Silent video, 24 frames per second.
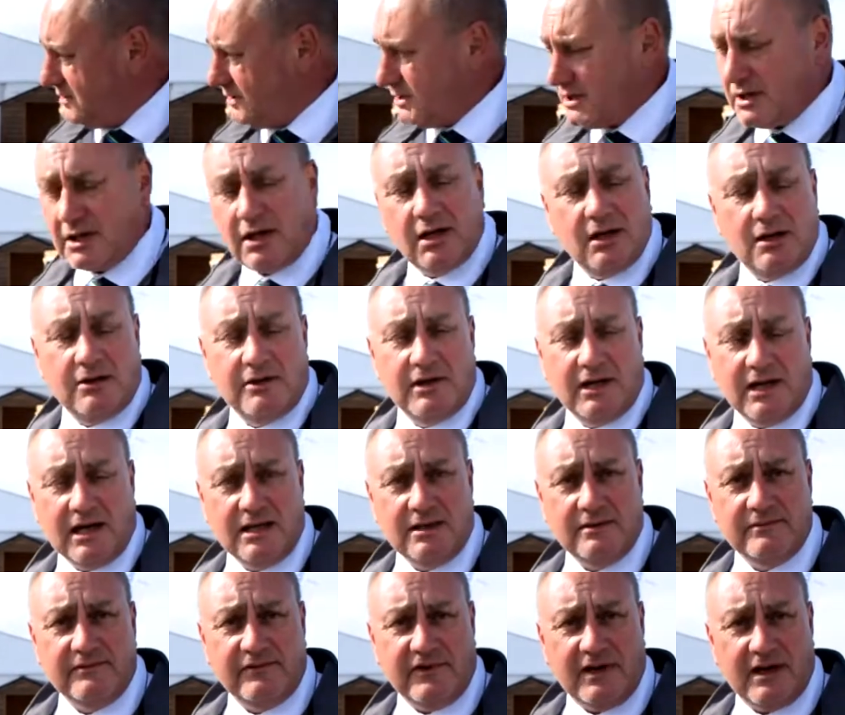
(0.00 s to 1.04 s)
you can only
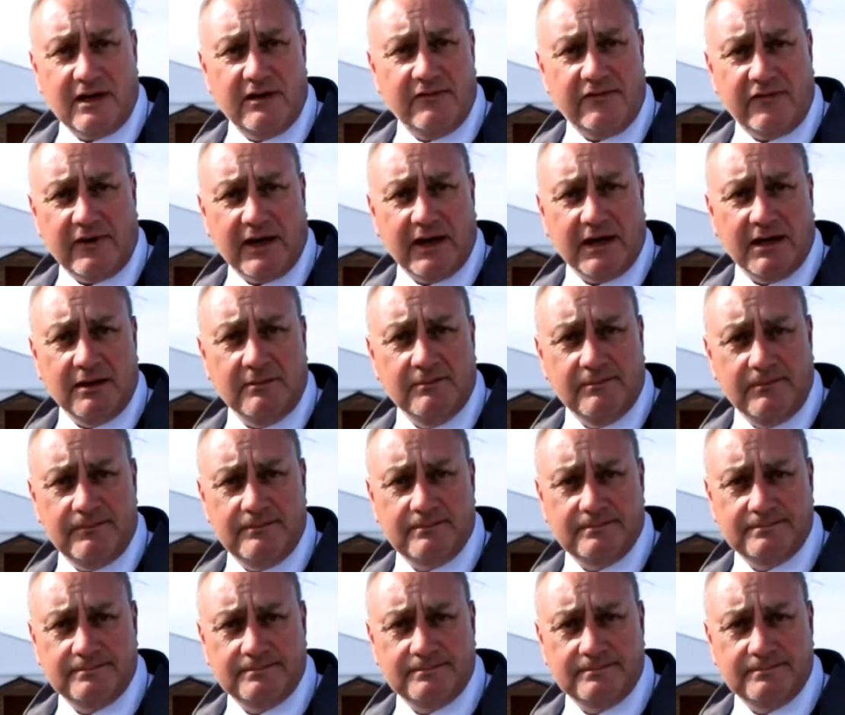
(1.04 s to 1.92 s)
get them via Fane.